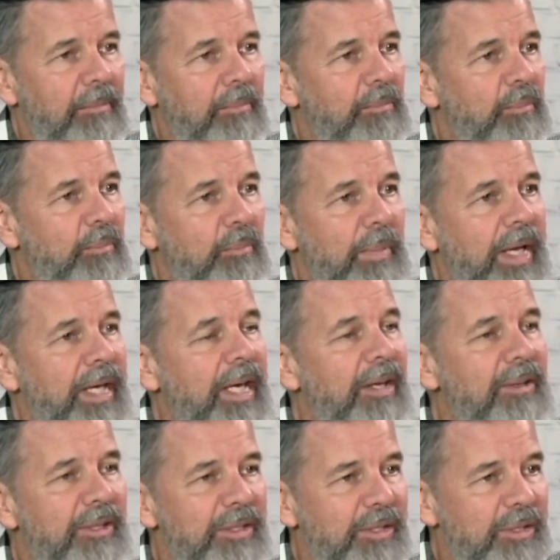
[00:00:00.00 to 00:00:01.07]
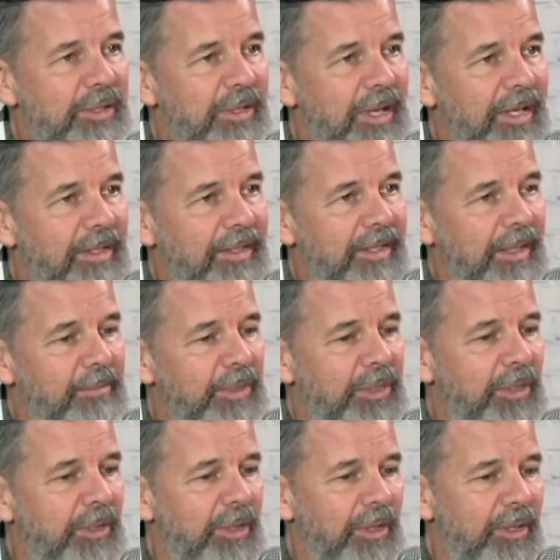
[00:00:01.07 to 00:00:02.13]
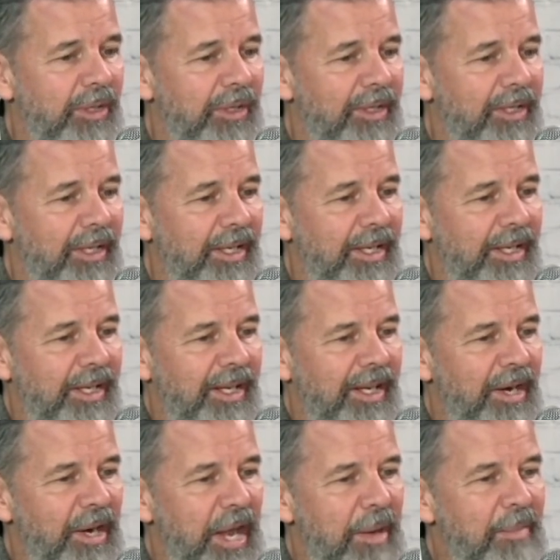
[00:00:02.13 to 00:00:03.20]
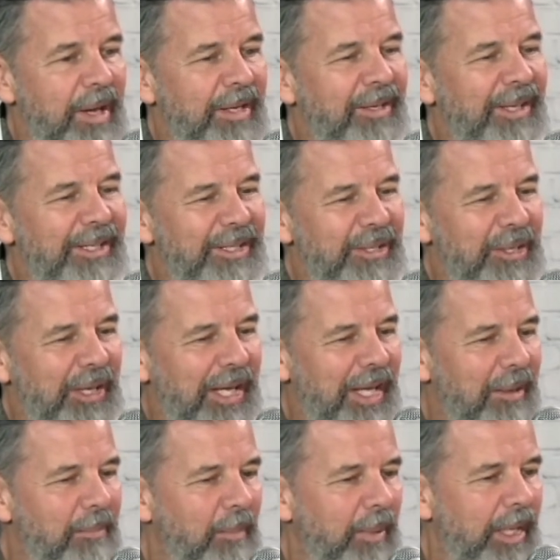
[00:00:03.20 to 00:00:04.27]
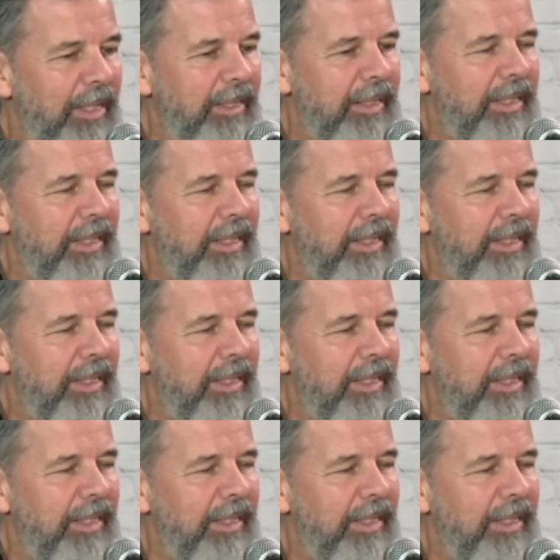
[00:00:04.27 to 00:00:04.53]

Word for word: many others that I'm sure you could name endlessly. But